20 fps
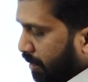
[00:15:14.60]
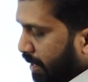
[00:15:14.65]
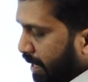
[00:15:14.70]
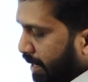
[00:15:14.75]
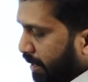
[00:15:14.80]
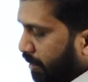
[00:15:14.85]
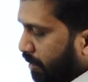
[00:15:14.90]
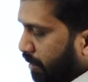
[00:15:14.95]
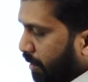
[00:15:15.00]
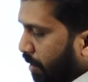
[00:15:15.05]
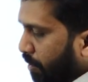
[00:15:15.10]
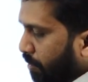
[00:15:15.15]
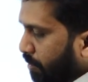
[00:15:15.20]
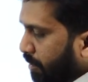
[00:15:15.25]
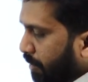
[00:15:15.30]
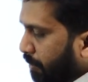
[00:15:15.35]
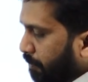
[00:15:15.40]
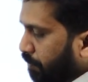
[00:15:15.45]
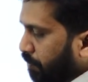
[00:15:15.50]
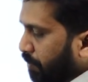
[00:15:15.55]
ten
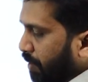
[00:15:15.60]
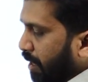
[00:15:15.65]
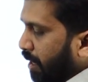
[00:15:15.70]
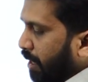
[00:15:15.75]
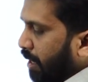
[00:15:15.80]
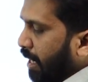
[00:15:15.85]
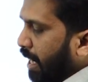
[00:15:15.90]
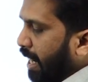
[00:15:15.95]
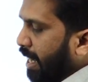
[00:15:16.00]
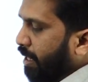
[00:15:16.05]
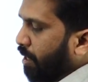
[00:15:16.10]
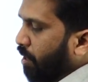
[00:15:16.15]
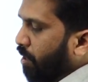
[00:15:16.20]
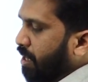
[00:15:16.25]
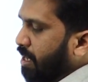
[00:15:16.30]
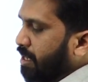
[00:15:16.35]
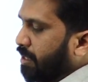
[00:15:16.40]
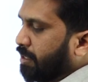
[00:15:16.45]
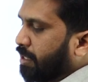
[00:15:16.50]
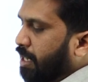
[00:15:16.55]
thousand. I
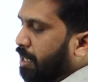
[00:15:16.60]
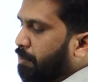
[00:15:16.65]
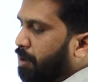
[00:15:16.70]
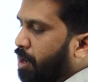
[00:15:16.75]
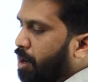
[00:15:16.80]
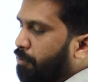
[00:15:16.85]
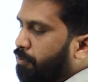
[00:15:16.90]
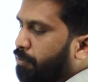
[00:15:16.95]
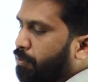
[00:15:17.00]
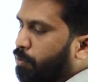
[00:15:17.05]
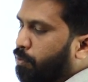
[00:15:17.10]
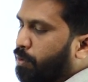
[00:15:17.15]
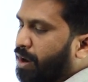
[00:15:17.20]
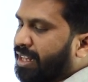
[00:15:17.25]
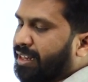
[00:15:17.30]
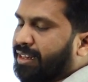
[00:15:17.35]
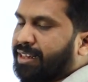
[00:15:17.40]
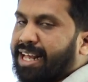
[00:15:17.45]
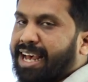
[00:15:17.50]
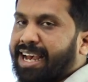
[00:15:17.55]
got income of
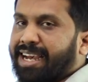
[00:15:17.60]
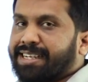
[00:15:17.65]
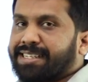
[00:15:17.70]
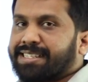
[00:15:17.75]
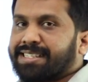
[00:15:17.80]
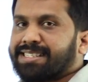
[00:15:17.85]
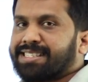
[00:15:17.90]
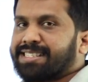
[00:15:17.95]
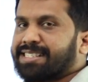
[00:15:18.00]
one lakh